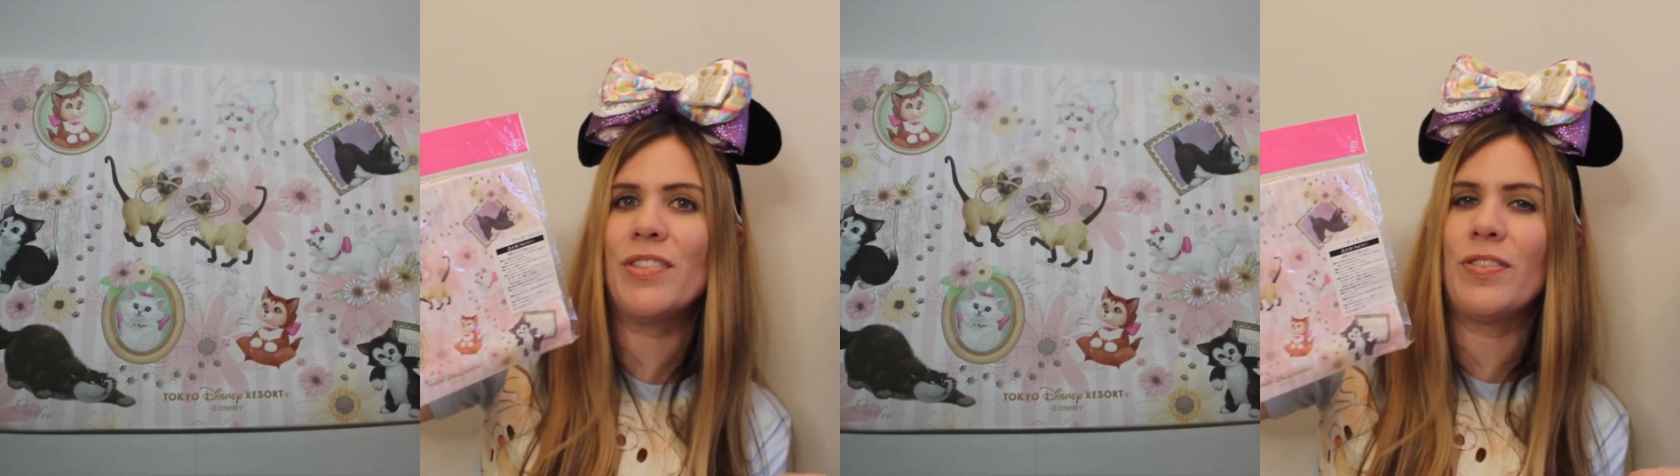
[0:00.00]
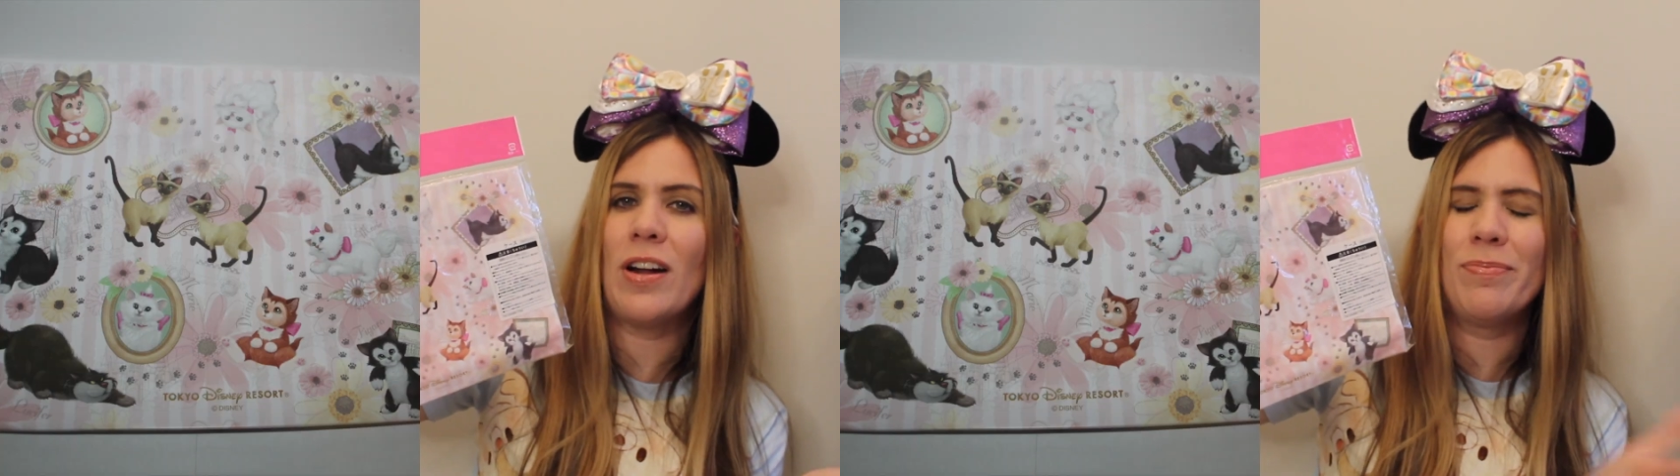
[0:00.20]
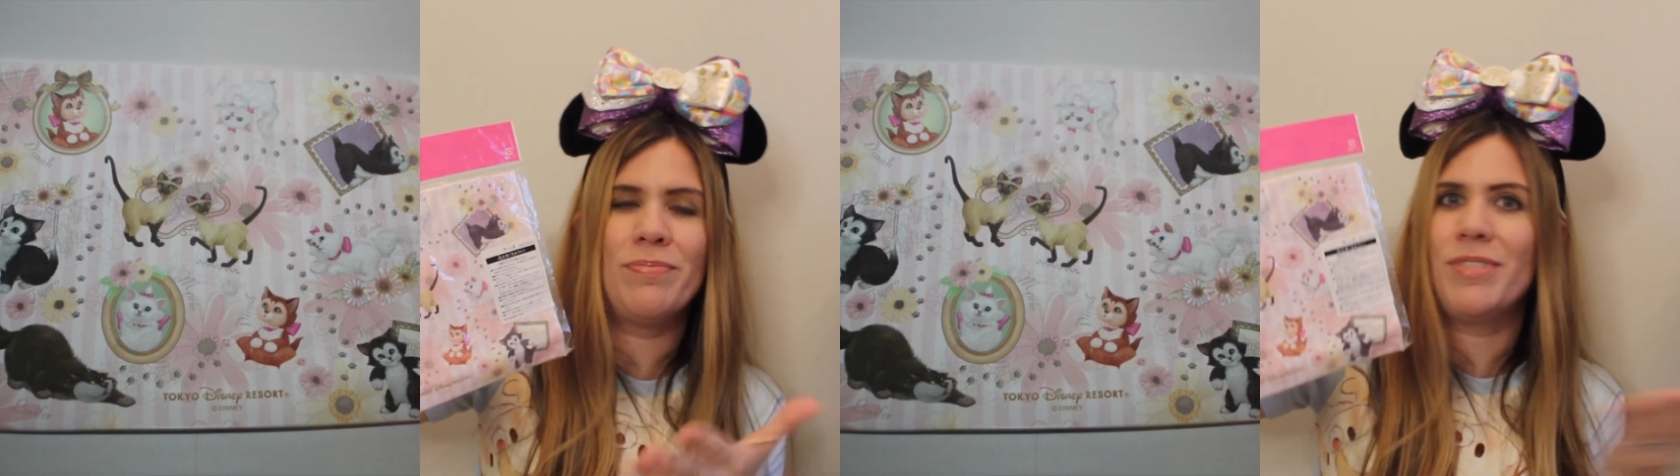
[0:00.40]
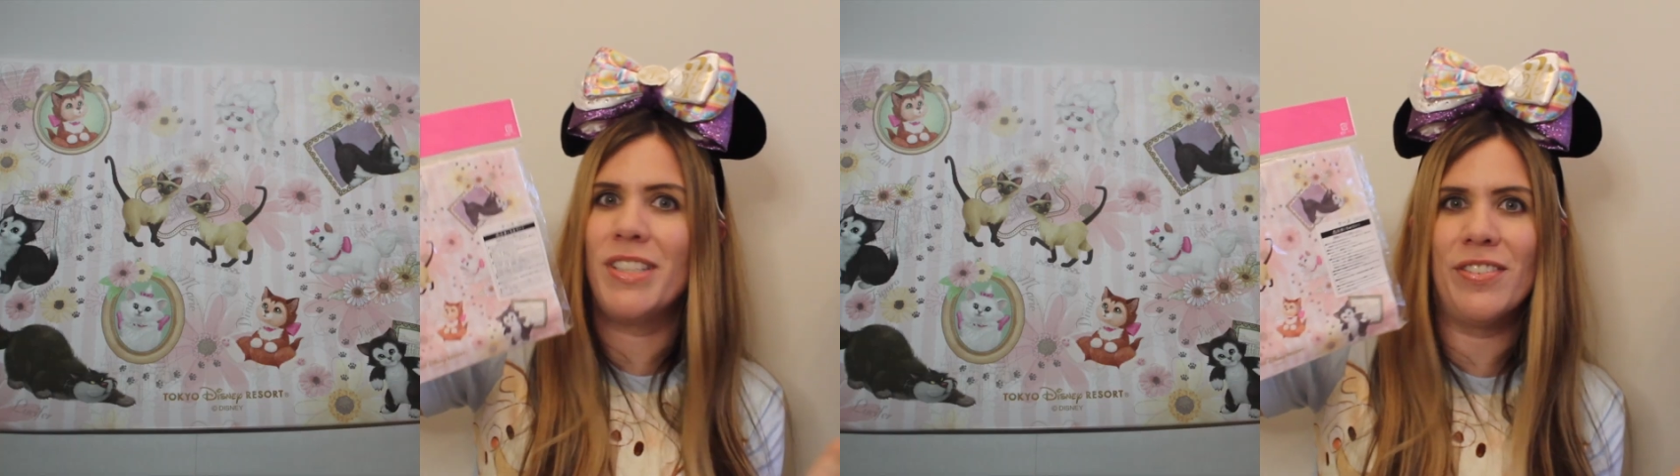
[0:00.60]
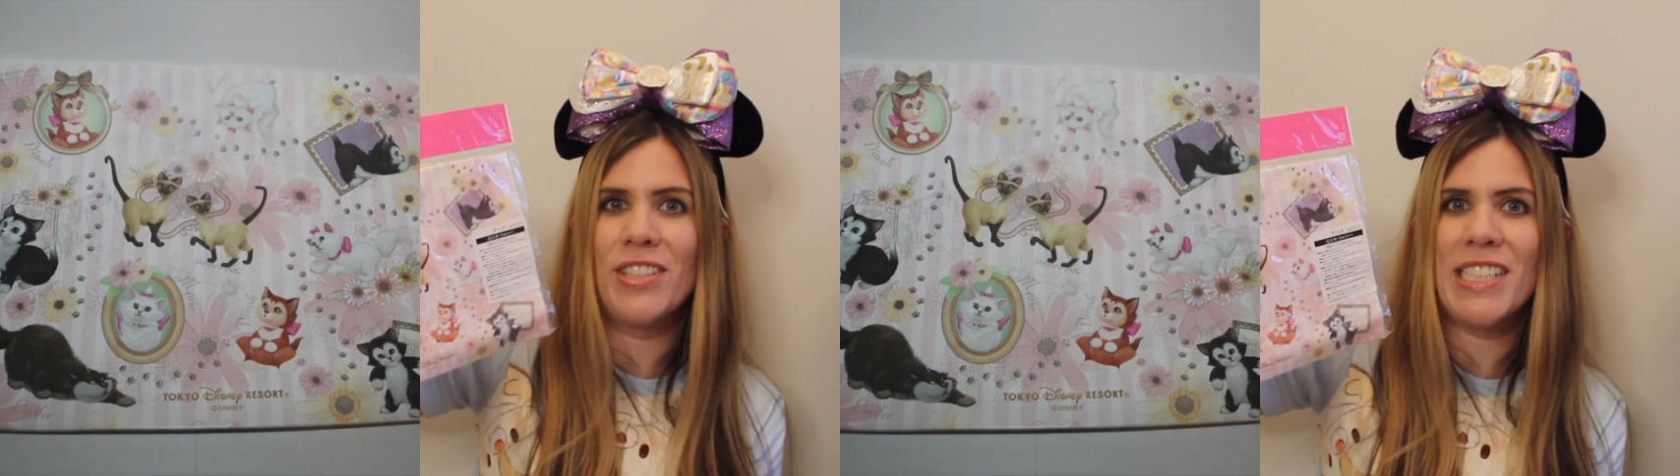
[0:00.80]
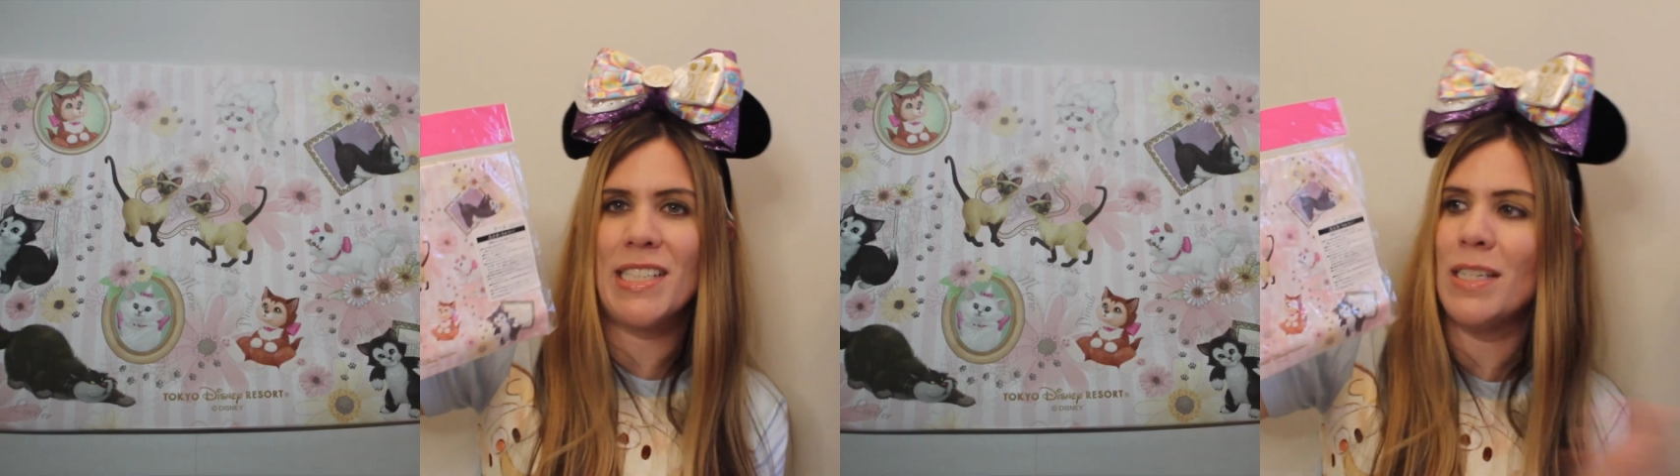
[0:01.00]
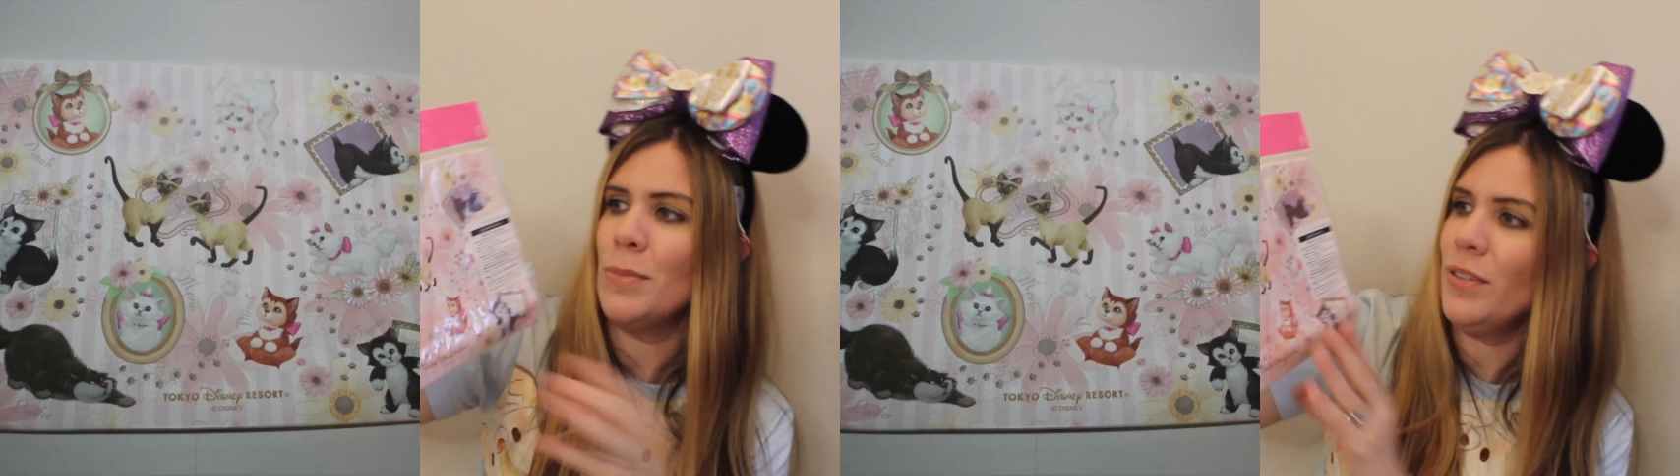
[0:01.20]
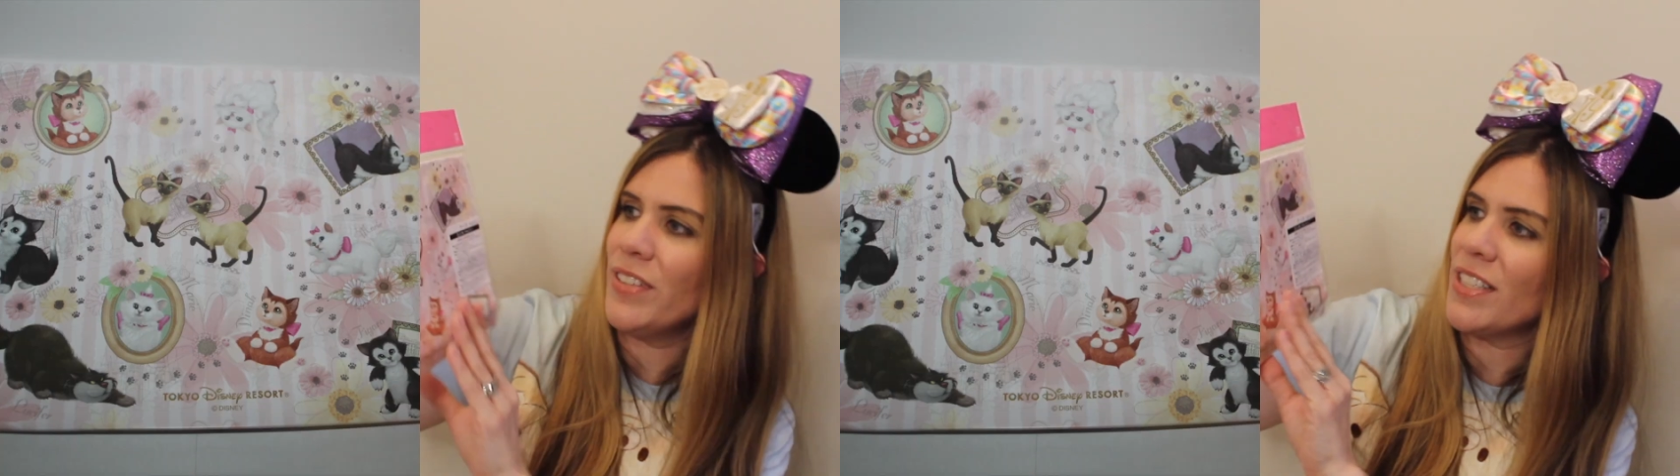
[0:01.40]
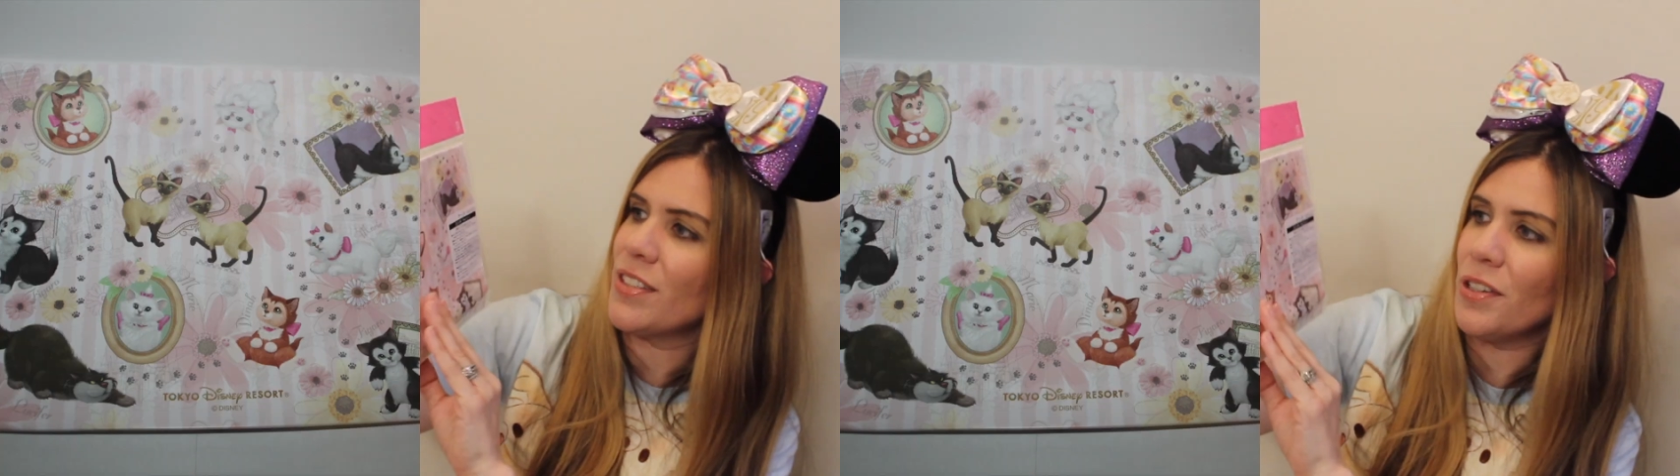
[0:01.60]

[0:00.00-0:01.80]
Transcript: from different Disney movies.